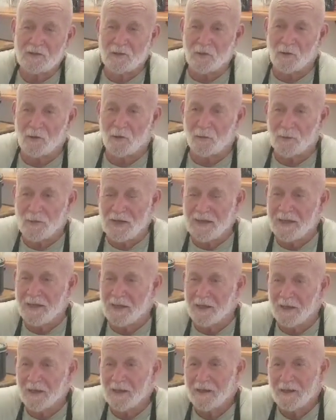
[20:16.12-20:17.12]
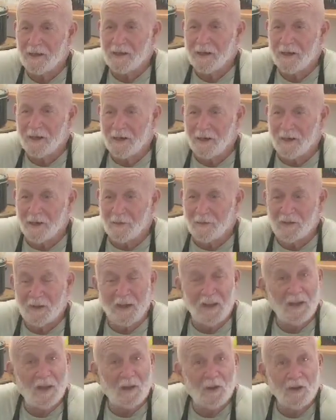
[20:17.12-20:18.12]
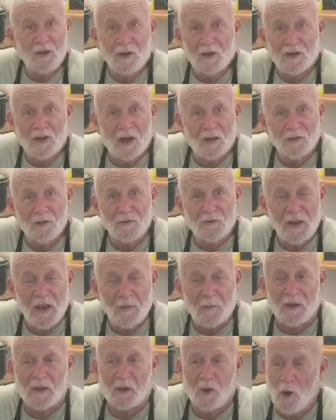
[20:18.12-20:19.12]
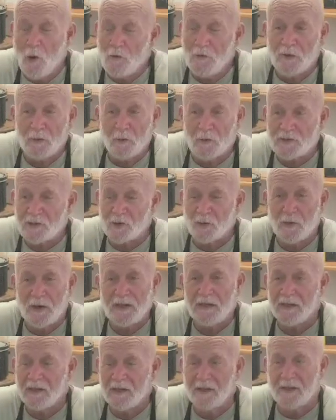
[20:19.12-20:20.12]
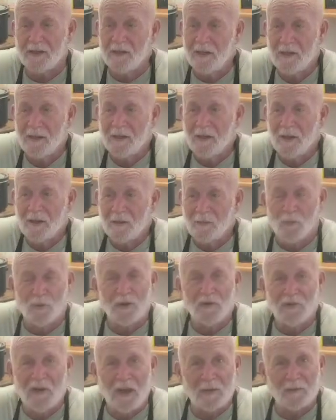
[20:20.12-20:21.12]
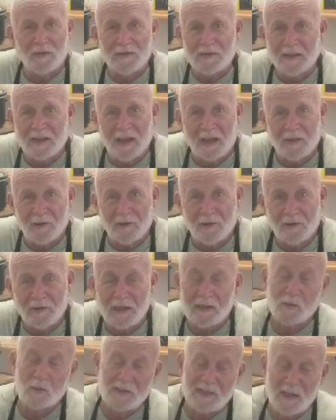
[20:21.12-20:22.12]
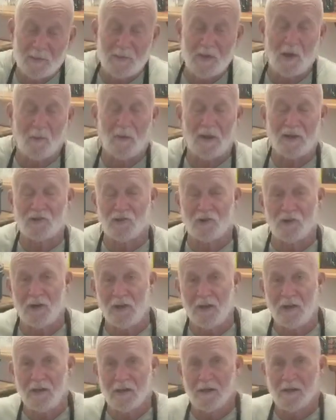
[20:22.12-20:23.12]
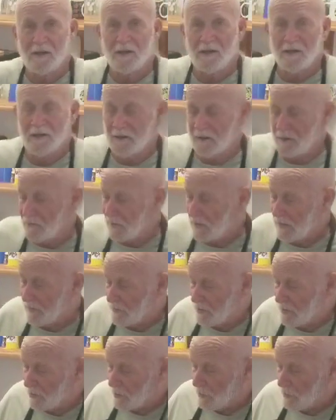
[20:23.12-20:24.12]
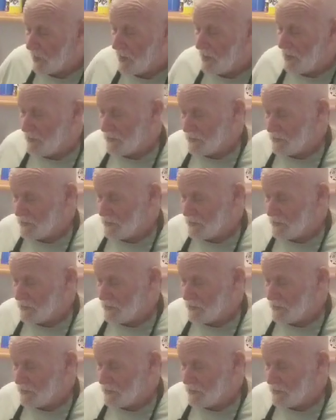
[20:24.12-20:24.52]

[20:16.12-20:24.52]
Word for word: external media. Uh, and you can talk to your family. COVID was a great thing. Bring families together. That's what set me on my journey of 1,100